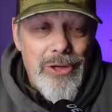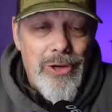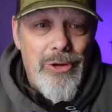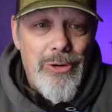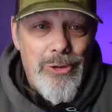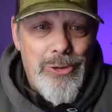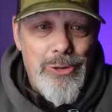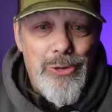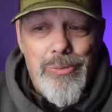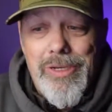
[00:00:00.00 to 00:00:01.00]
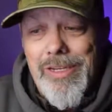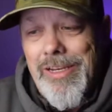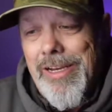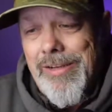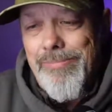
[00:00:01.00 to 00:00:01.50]
that you go to YouTube
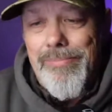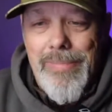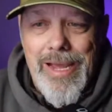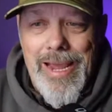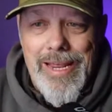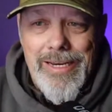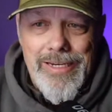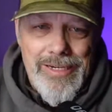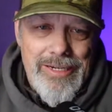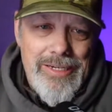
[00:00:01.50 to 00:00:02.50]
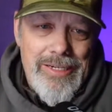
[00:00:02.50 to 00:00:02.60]
and